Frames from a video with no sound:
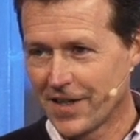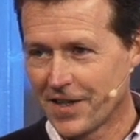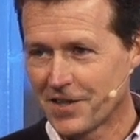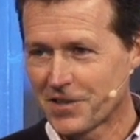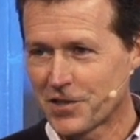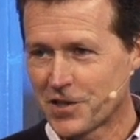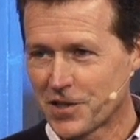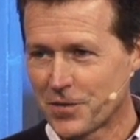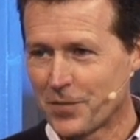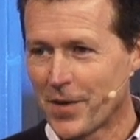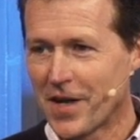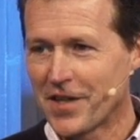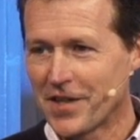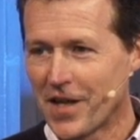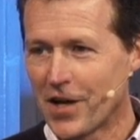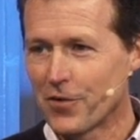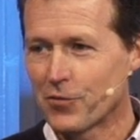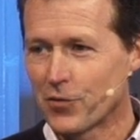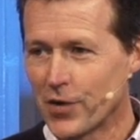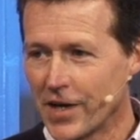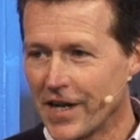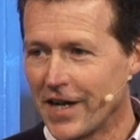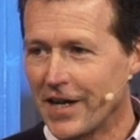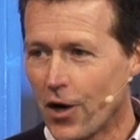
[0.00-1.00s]
Let's just make that
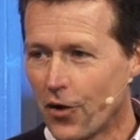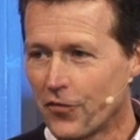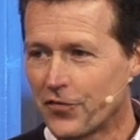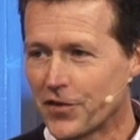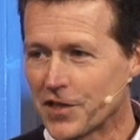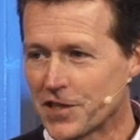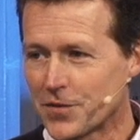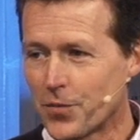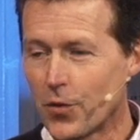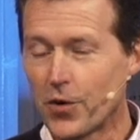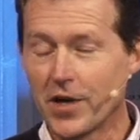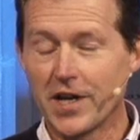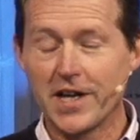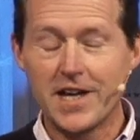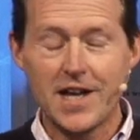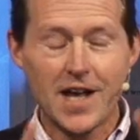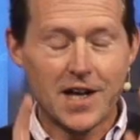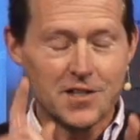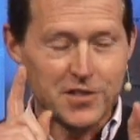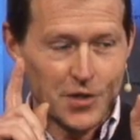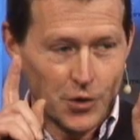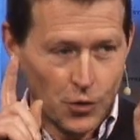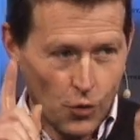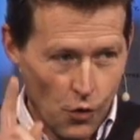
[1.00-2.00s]
really obvious point. He
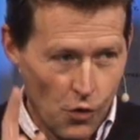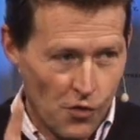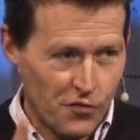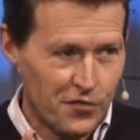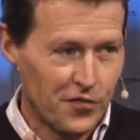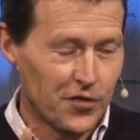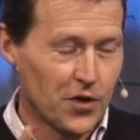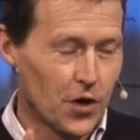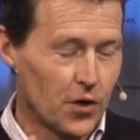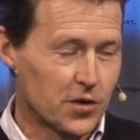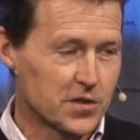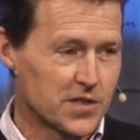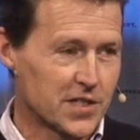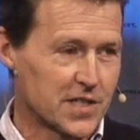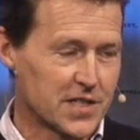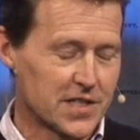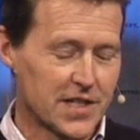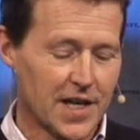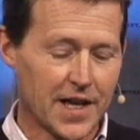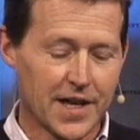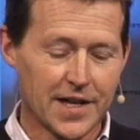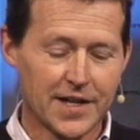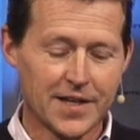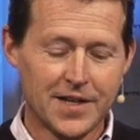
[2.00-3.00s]
has an awful lot to
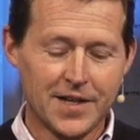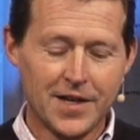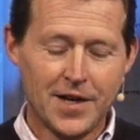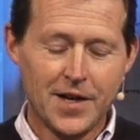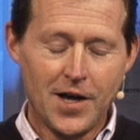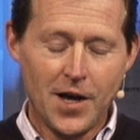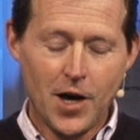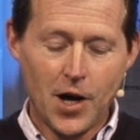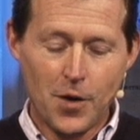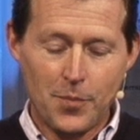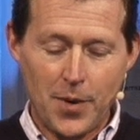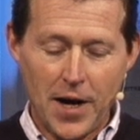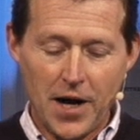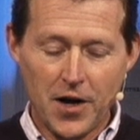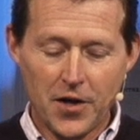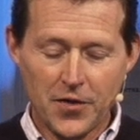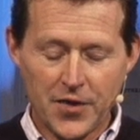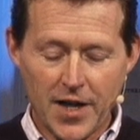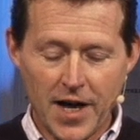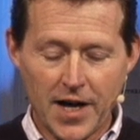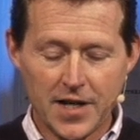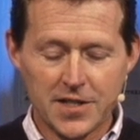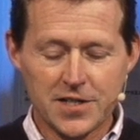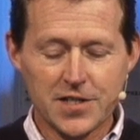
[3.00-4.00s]
say about
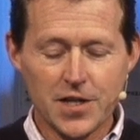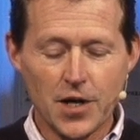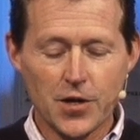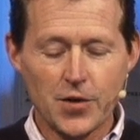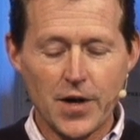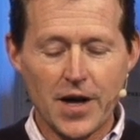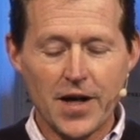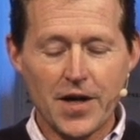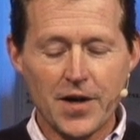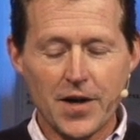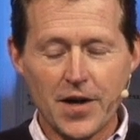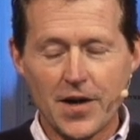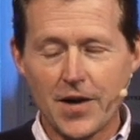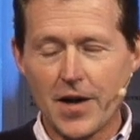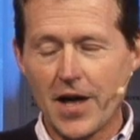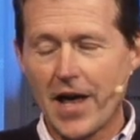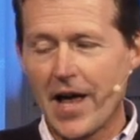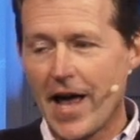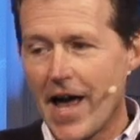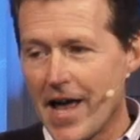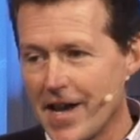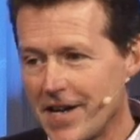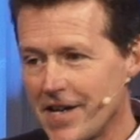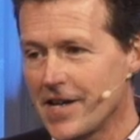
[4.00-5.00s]
that. So
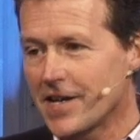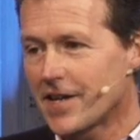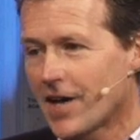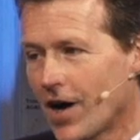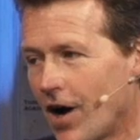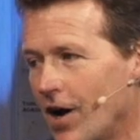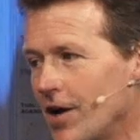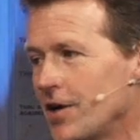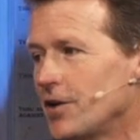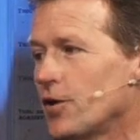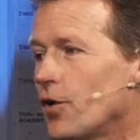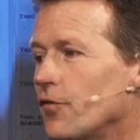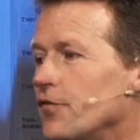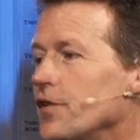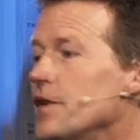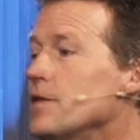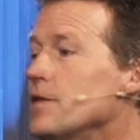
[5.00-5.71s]
any kind of